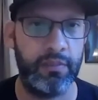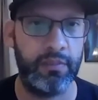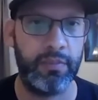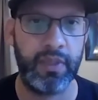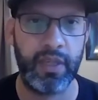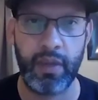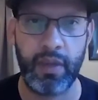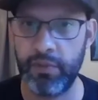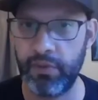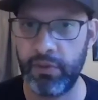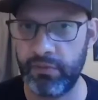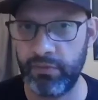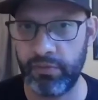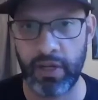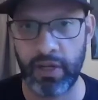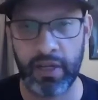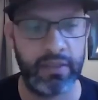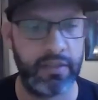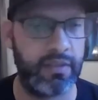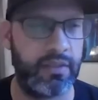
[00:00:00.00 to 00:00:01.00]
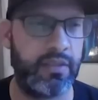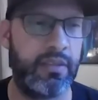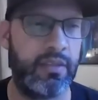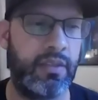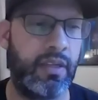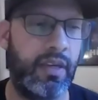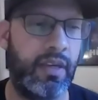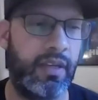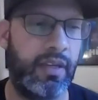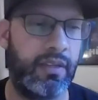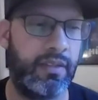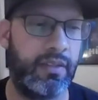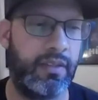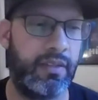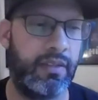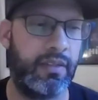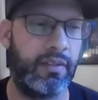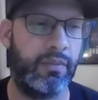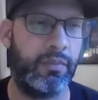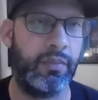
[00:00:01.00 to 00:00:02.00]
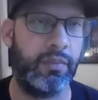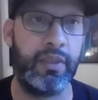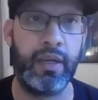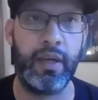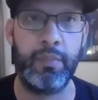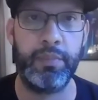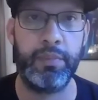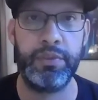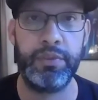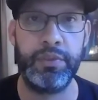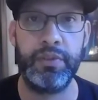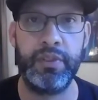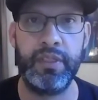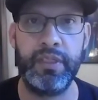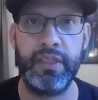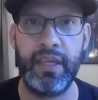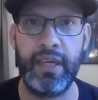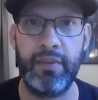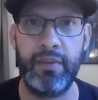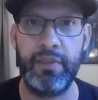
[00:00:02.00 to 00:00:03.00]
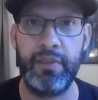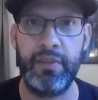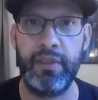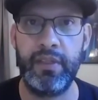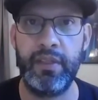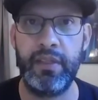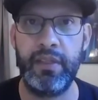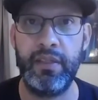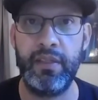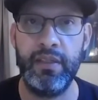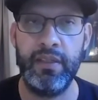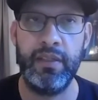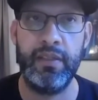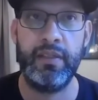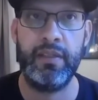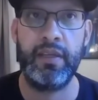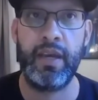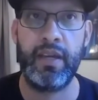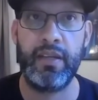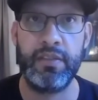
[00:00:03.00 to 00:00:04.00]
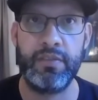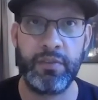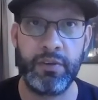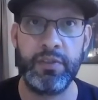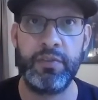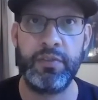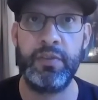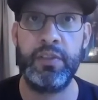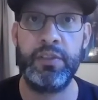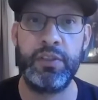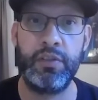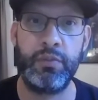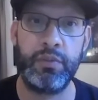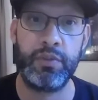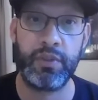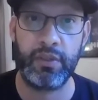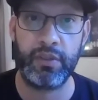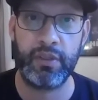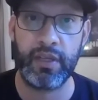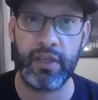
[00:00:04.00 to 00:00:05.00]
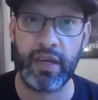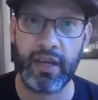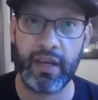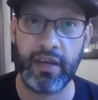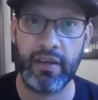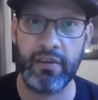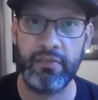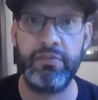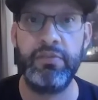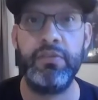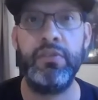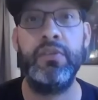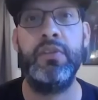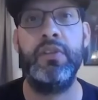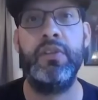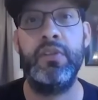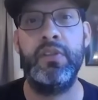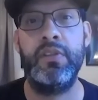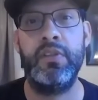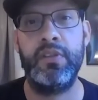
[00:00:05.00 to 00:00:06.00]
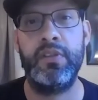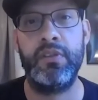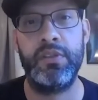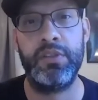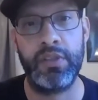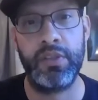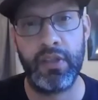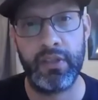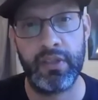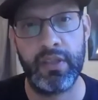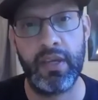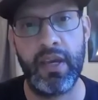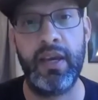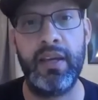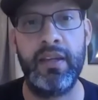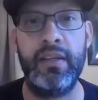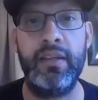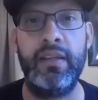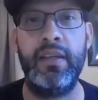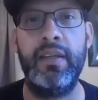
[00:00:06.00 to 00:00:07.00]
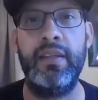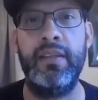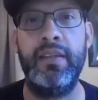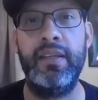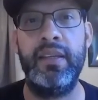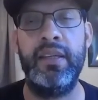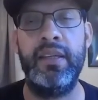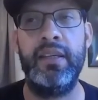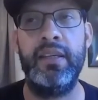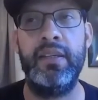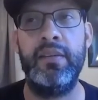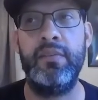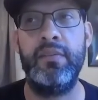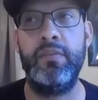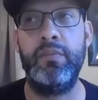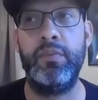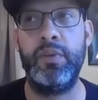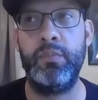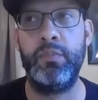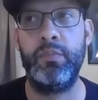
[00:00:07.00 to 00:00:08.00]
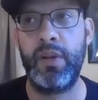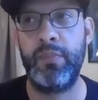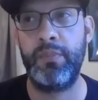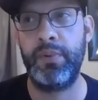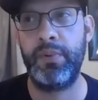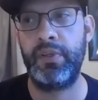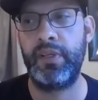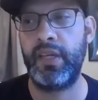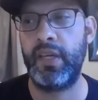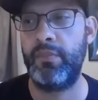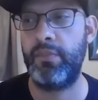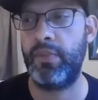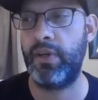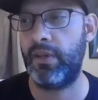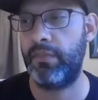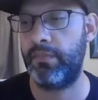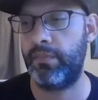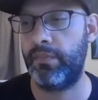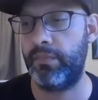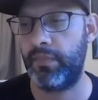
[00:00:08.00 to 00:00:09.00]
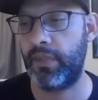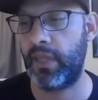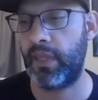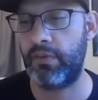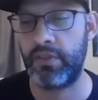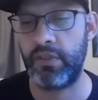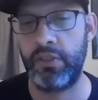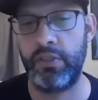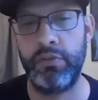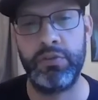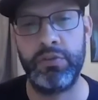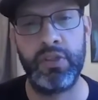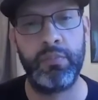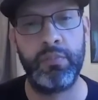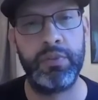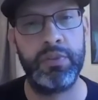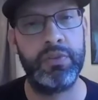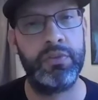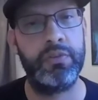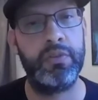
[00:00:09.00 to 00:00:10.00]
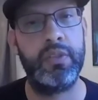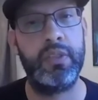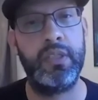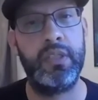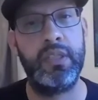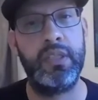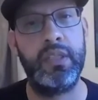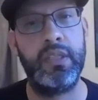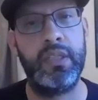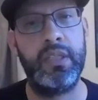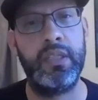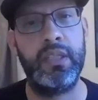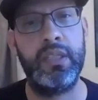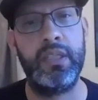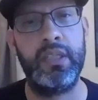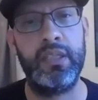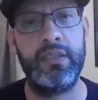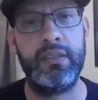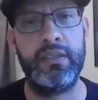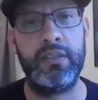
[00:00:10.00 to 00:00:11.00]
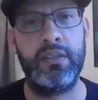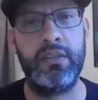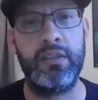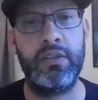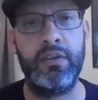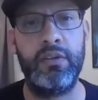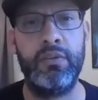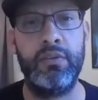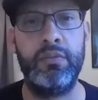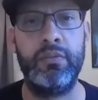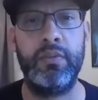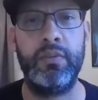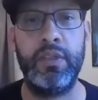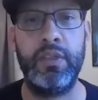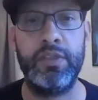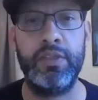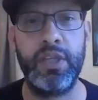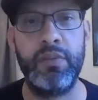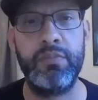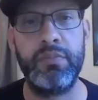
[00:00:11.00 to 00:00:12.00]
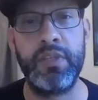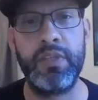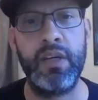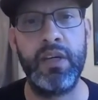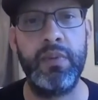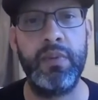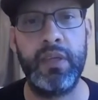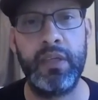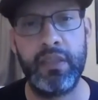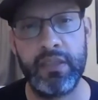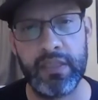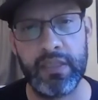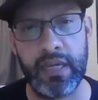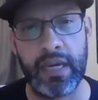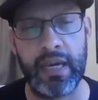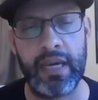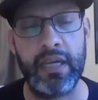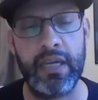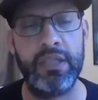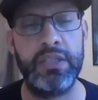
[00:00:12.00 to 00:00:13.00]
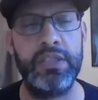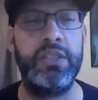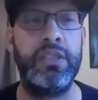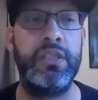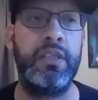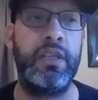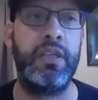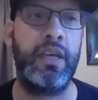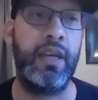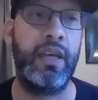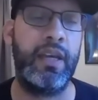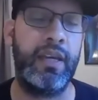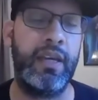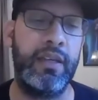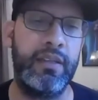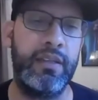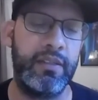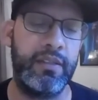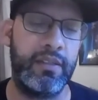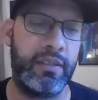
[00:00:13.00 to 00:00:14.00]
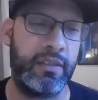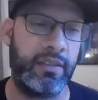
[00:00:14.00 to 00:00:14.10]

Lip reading: became good friends. And when the opportunity came that he had his first feature was called The Hive, shot that. And then when Brightburn came up, that was a huge opportunity in that, James Gunn being attached, and